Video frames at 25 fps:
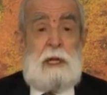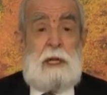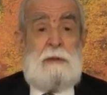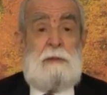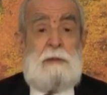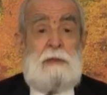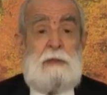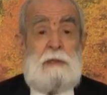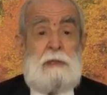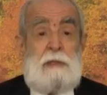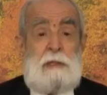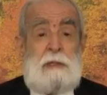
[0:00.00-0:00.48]

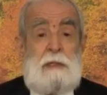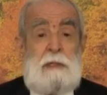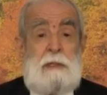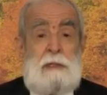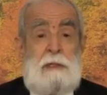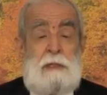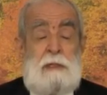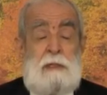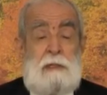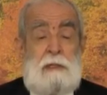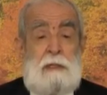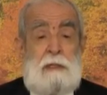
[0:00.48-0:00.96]
daimi
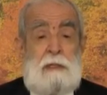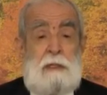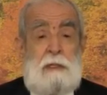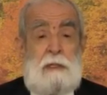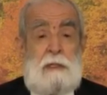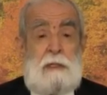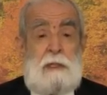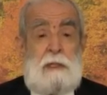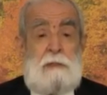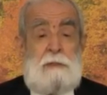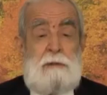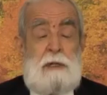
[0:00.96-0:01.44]
zikrin
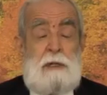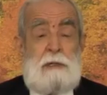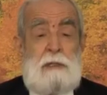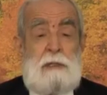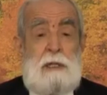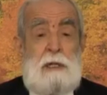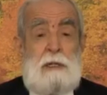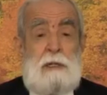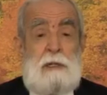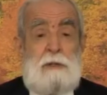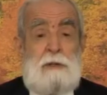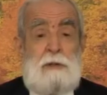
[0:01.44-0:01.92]

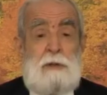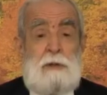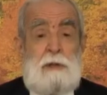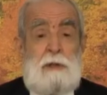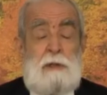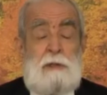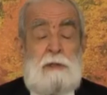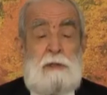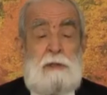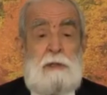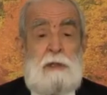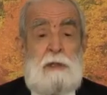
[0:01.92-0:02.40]
başlangıç
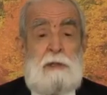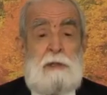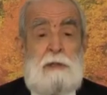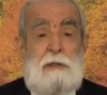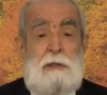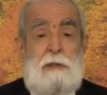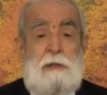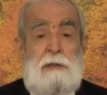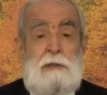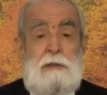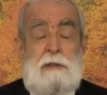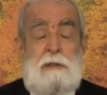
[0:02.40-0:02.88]

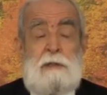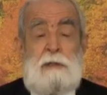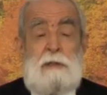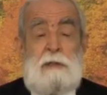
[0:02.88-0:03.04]
noktasındasınız.